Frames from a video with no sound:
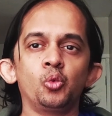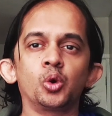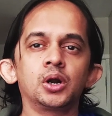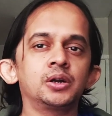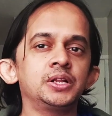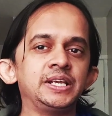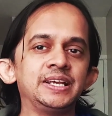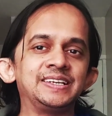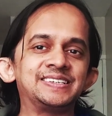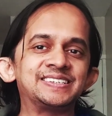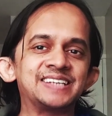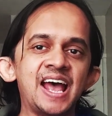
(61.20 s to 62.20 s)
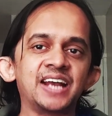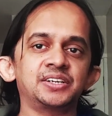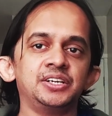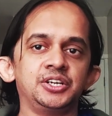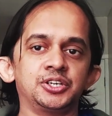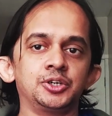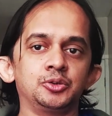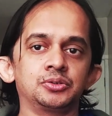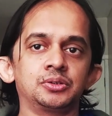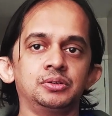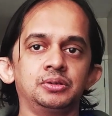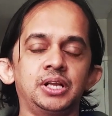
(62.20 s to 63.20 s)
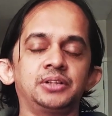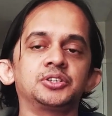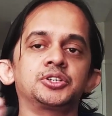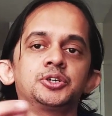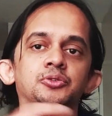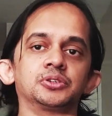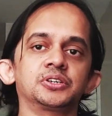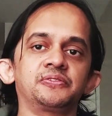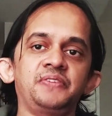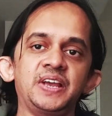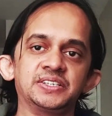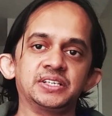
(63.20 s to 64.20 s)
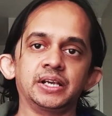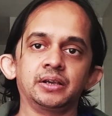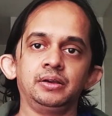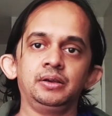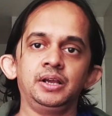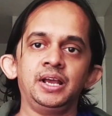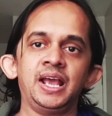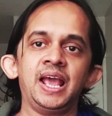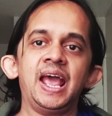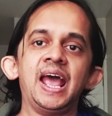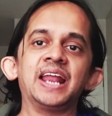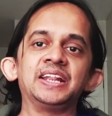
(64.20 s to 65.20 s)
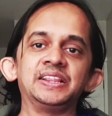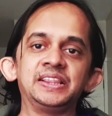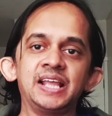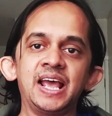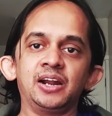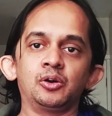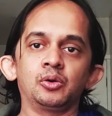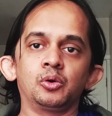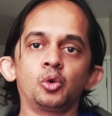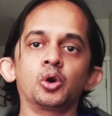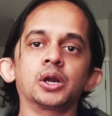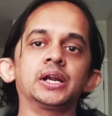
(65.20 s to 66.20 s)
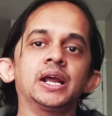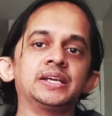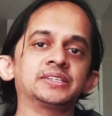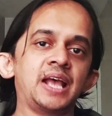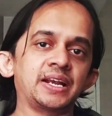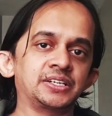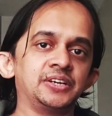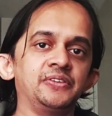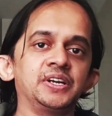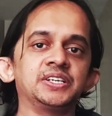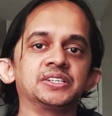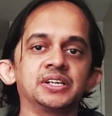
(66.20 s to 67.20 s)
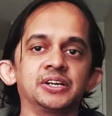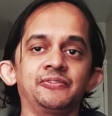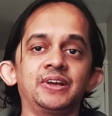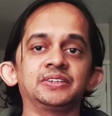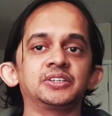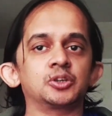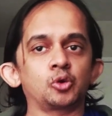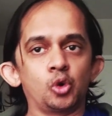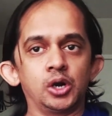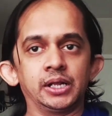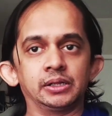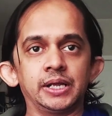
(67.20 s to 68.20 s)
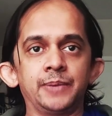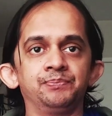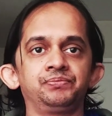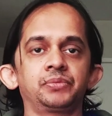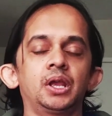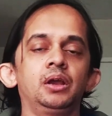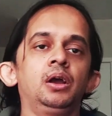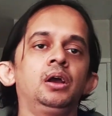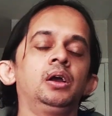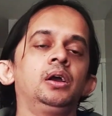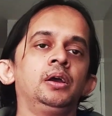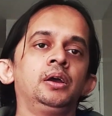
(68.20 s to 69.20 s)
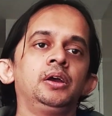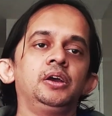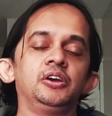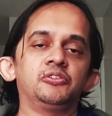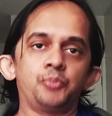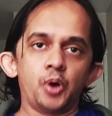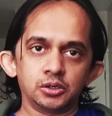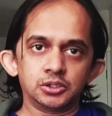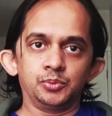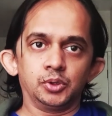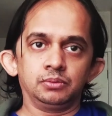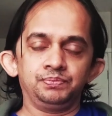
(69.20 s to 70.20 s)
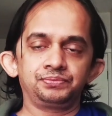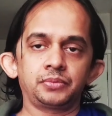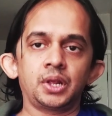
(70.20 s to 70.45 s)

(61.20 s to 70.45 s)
what are the exact issues that the students are facing and then organize activities and events accordingly. If possible,